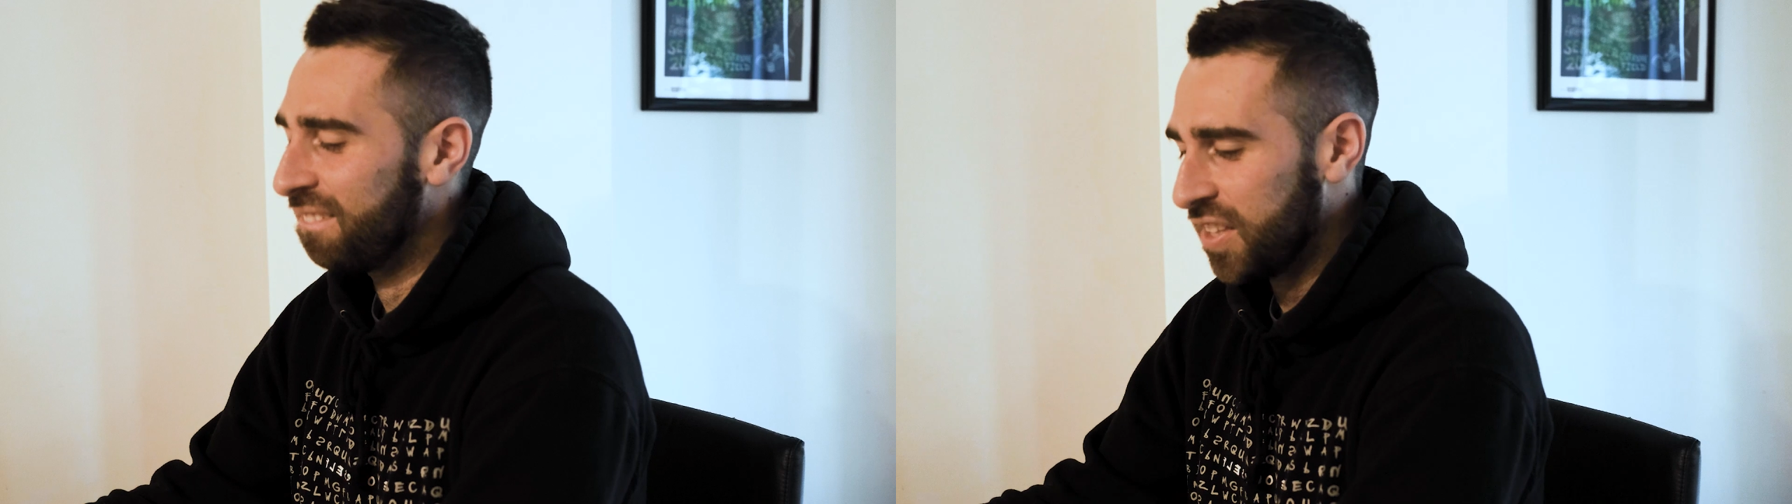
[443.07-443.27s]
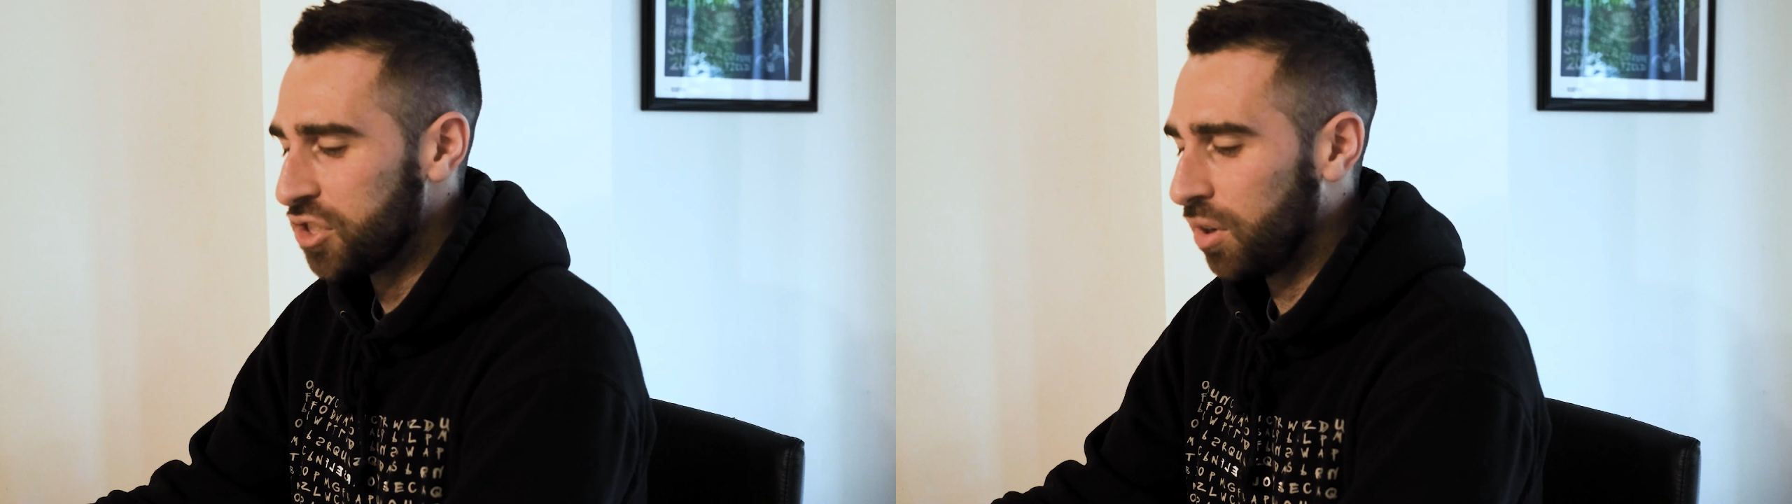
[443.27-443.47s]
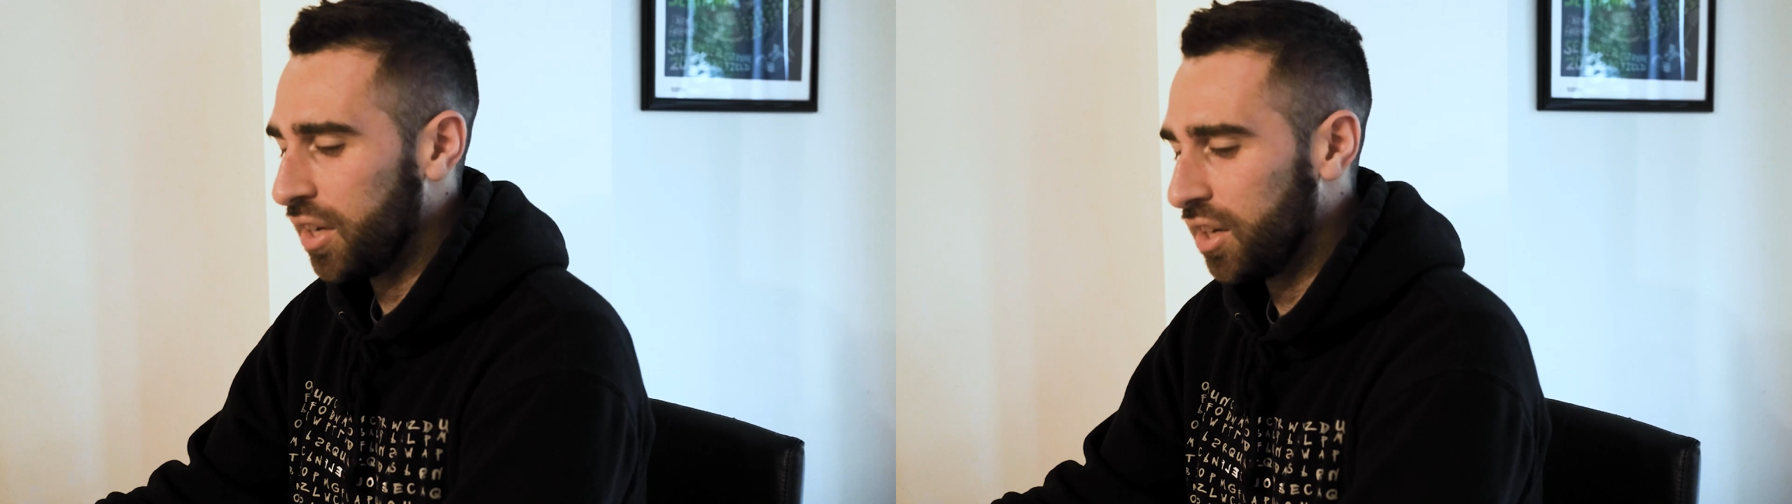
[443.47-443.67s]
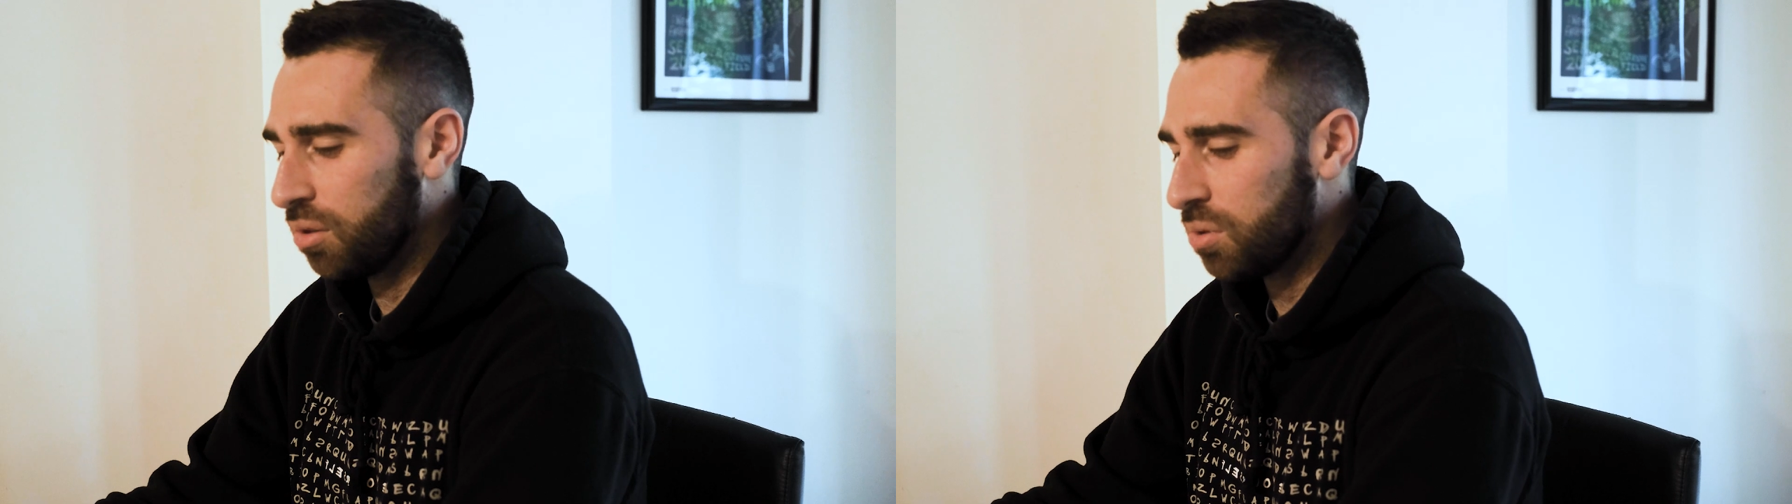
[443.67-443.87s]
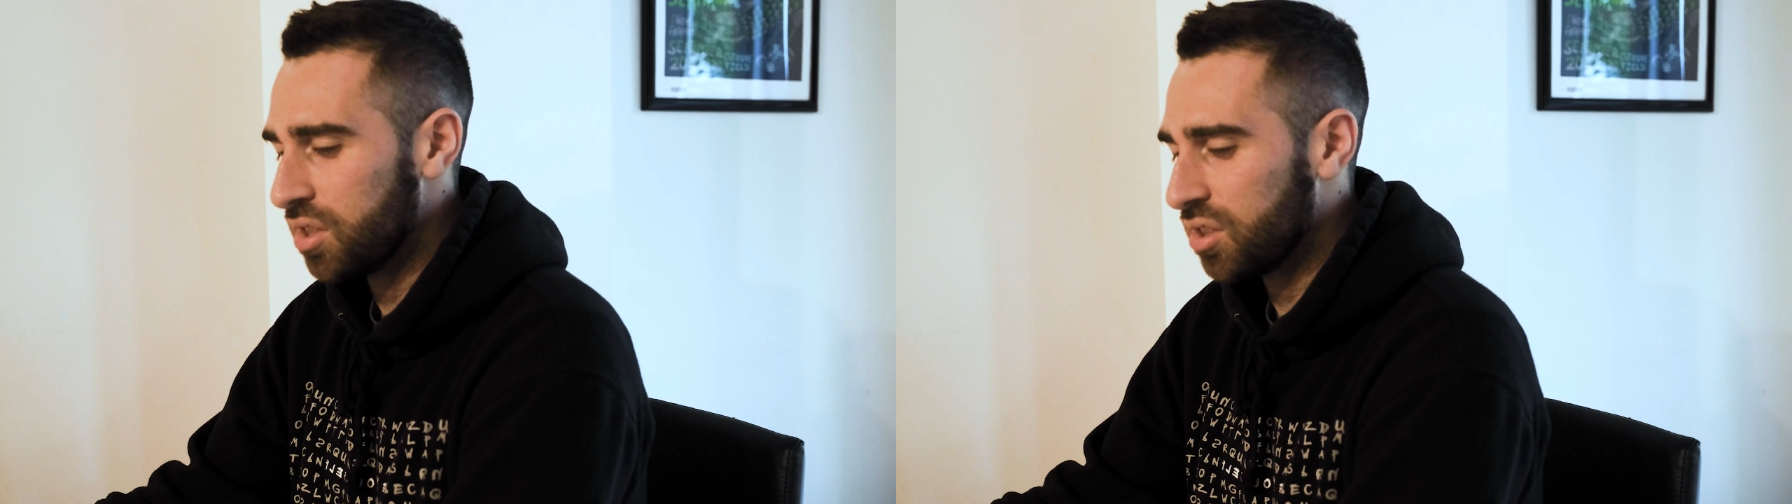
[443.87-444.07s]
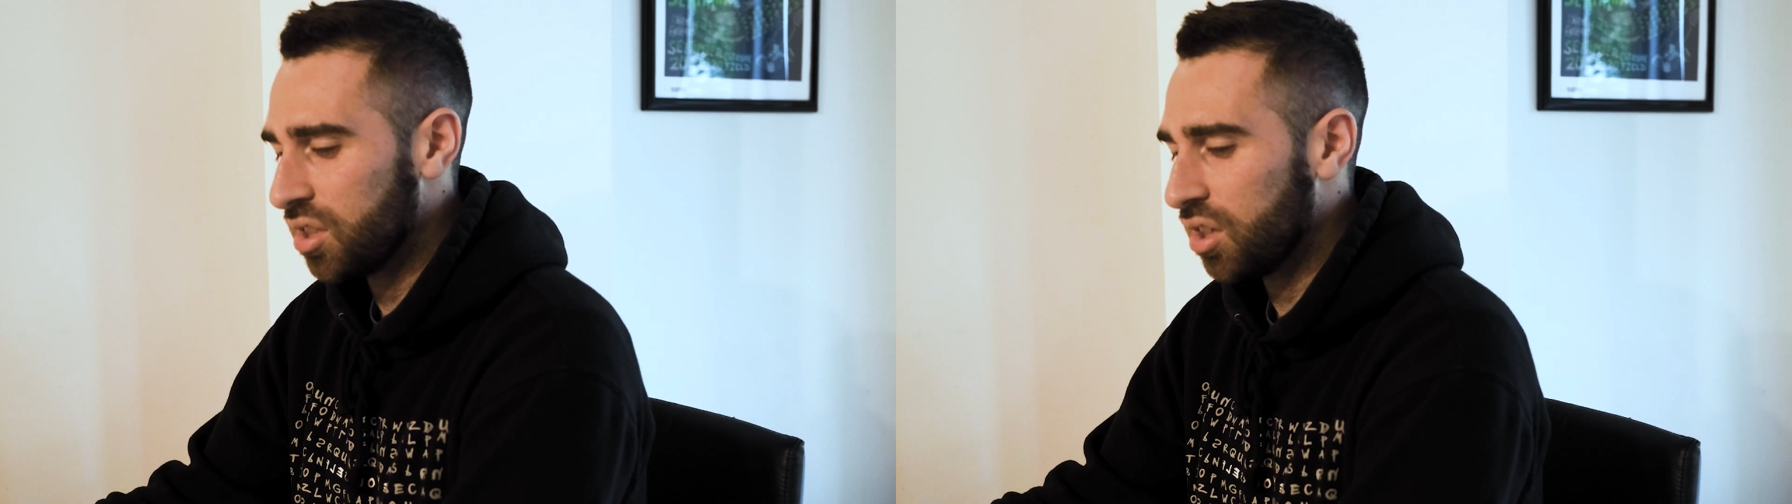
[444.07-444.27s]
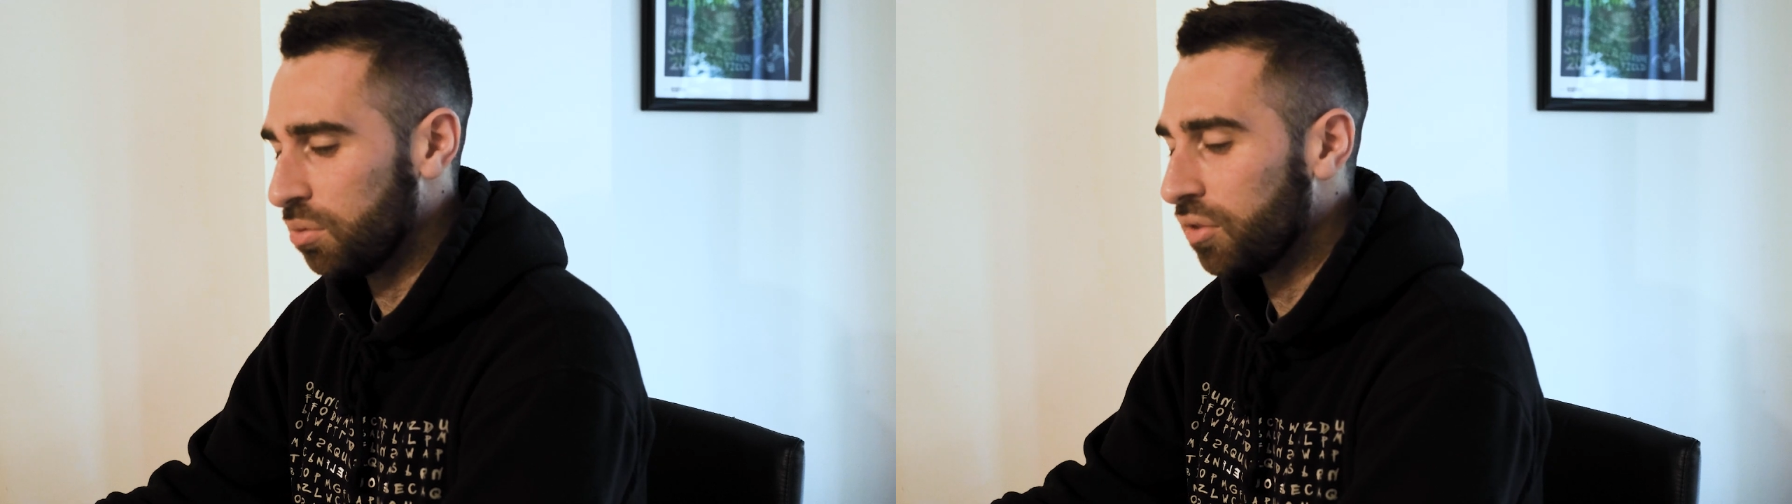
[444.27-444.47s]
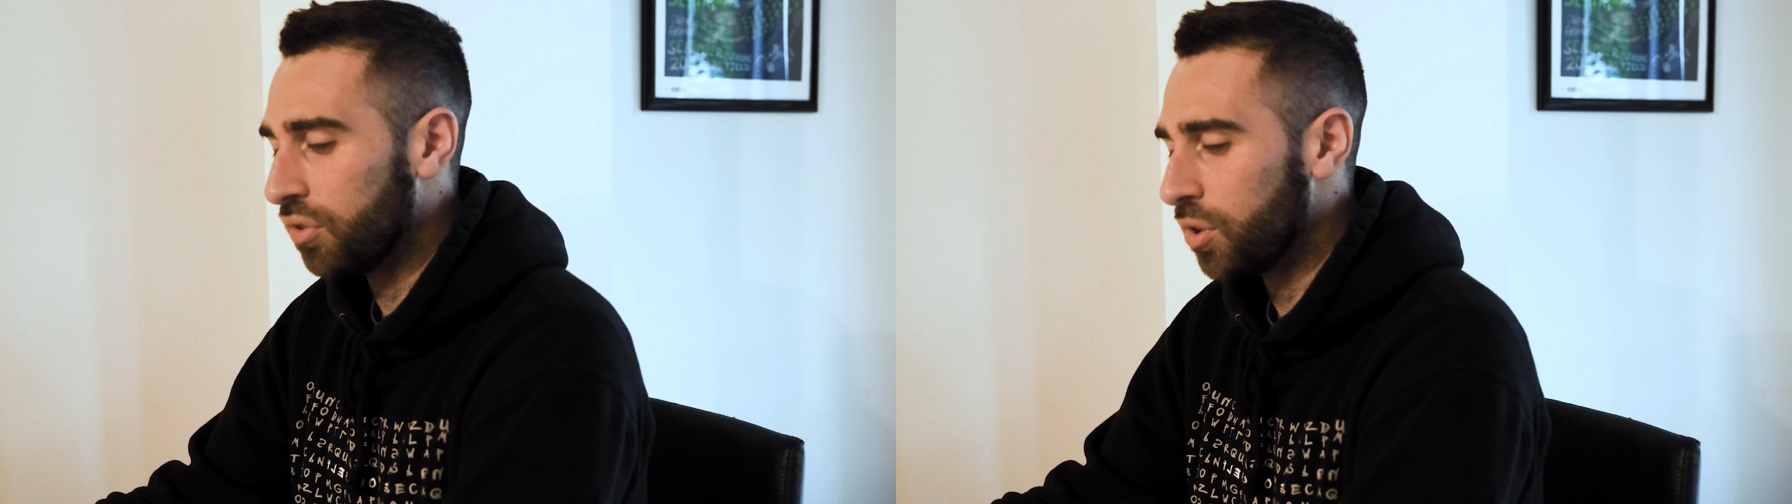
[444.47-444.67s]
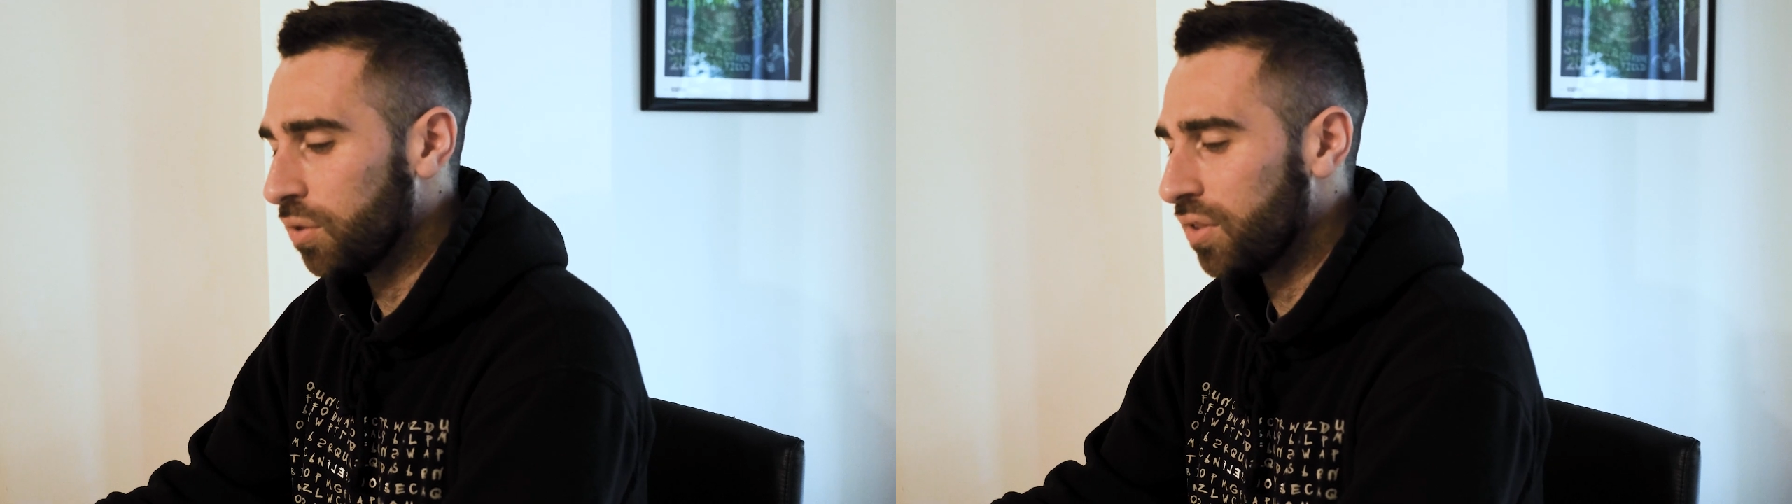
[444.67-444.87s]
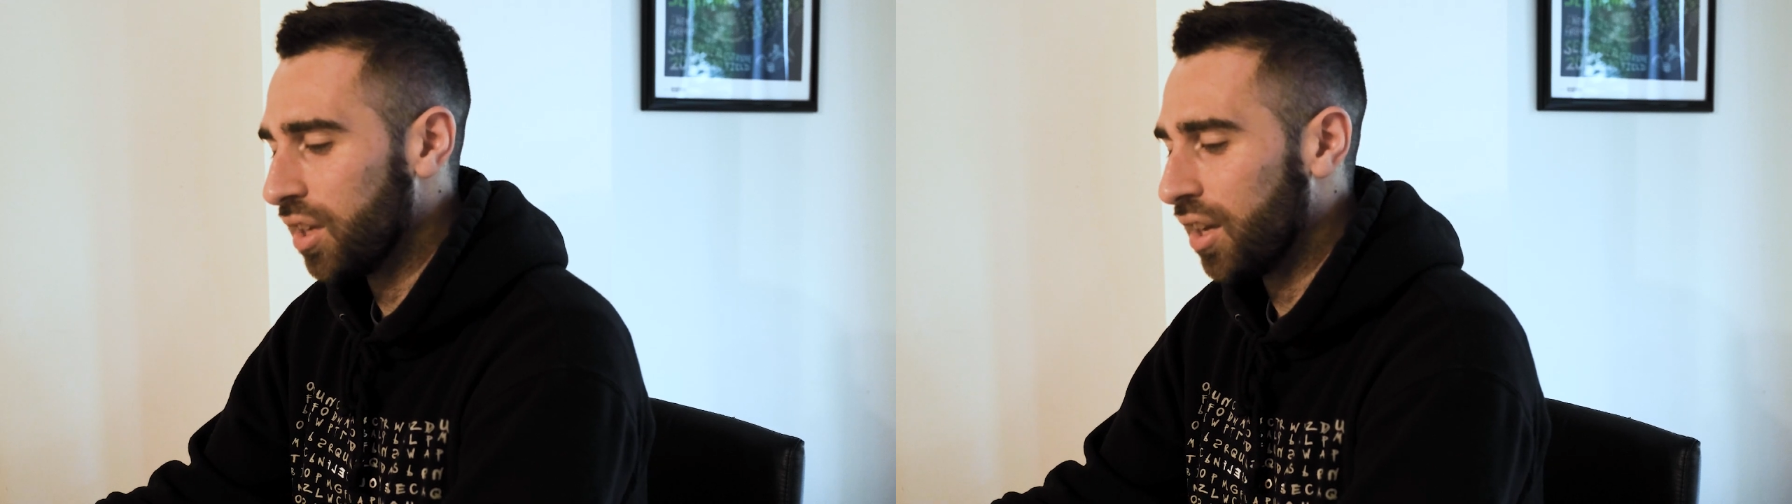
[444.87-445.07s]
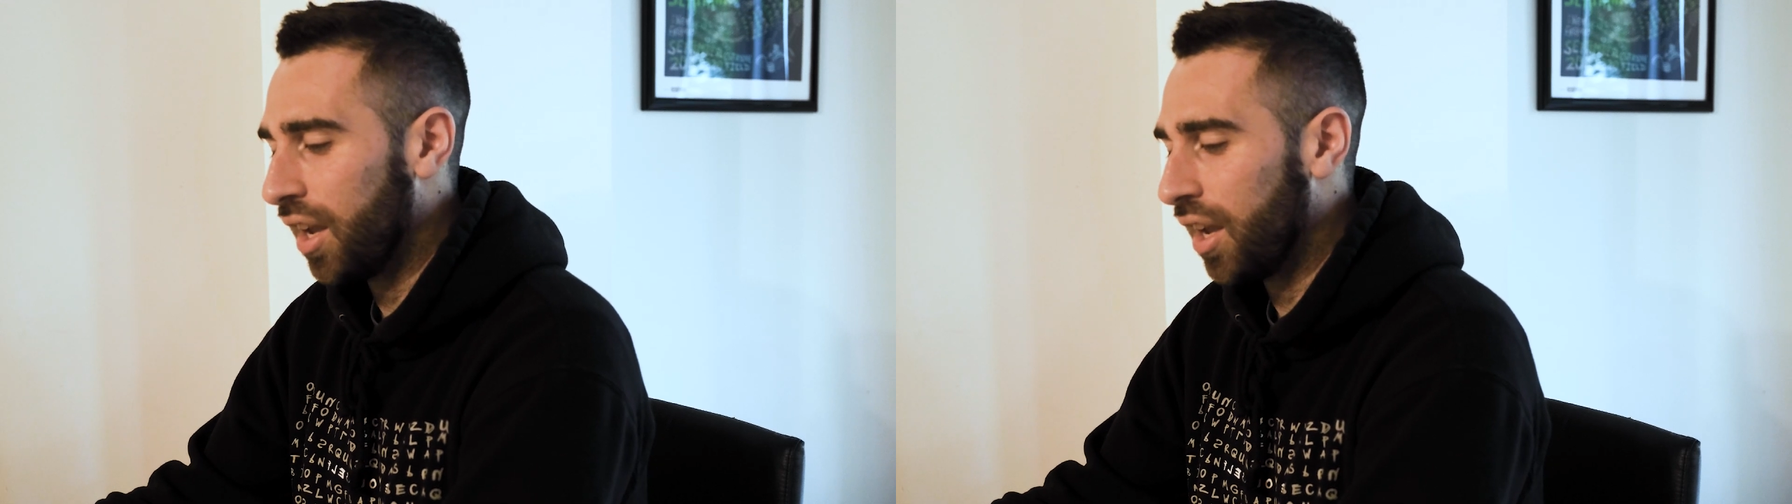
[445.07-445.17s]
This right here was the review of the